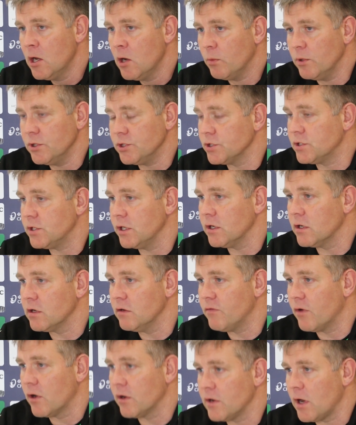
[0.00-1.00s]
We just didn't
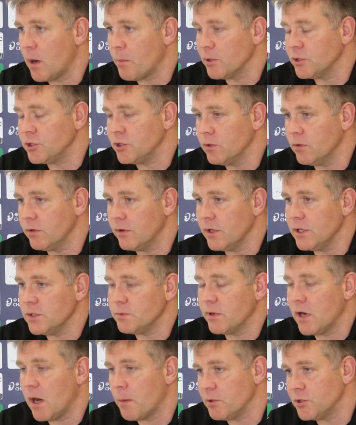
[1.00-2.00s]
convert opportunities.
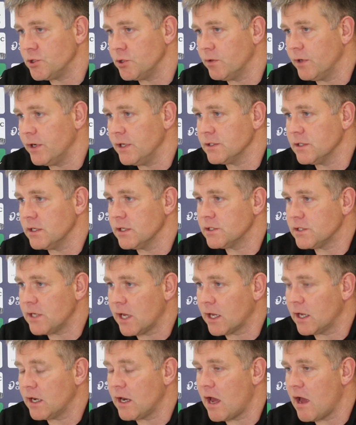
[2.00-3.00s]
With opportunities in the
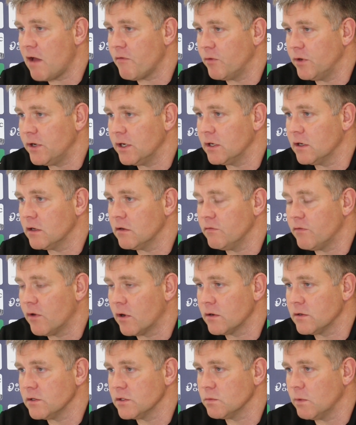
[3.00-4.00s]
second half, we didn't
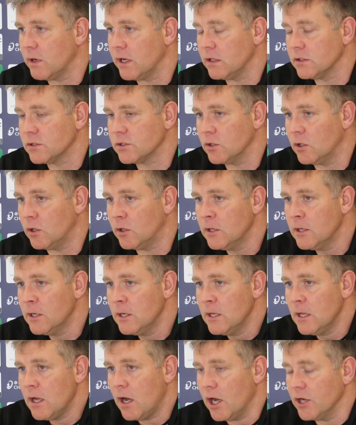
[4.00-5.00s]
convert as well. So
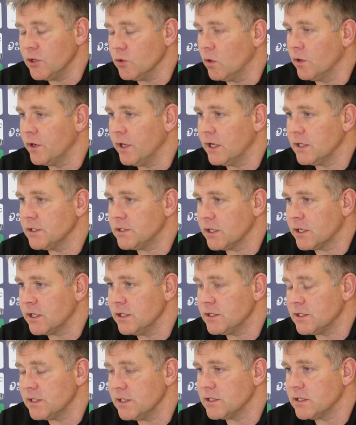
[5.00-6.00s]
I don't think it's a
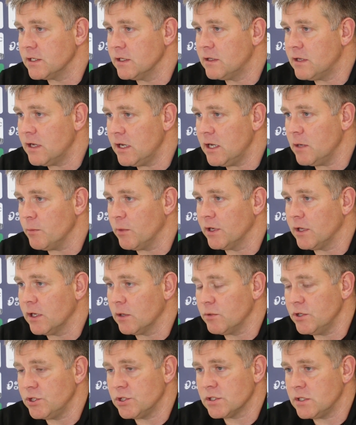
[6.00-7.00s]
consistent team. I
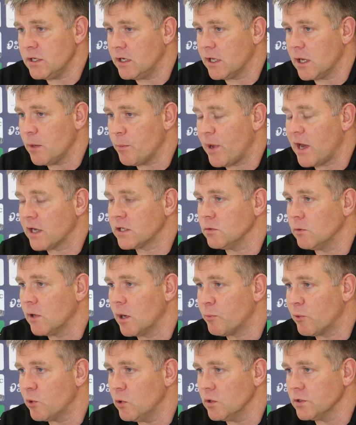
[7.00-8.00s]
think we just need to get back to
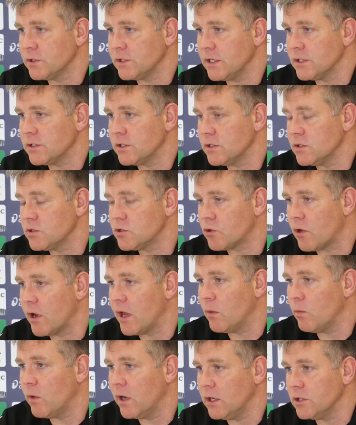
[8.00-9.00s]
our processes,
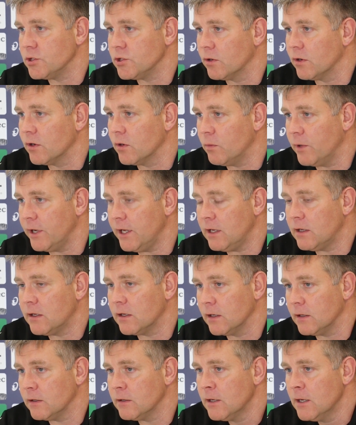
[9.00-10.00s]
train well during the week,
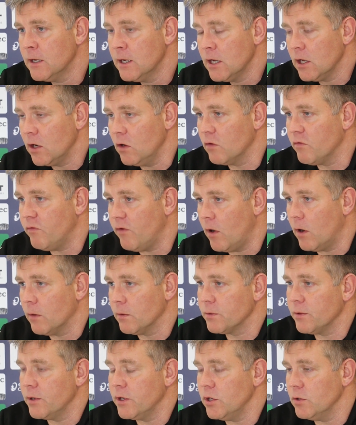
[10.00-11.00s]
and look
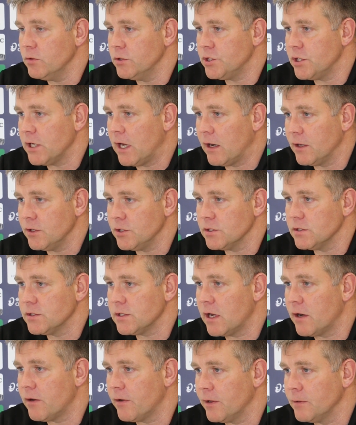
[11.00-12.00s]
forward to a huge challenge on
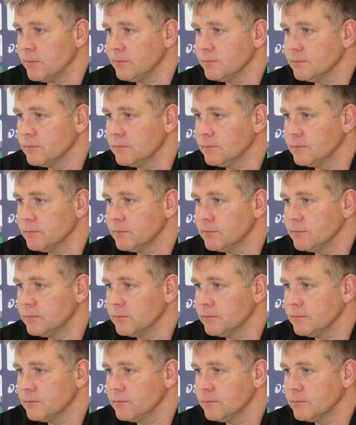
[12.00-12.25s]
Saturday.